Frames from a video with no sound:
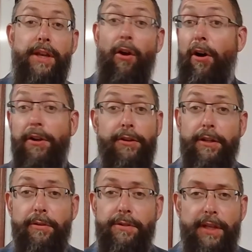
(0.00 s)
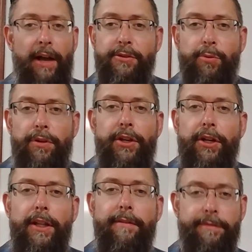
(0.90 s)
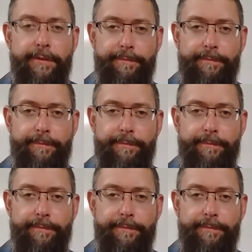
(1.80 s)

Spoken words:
oh, you're going to lose the house. Where are you going to live?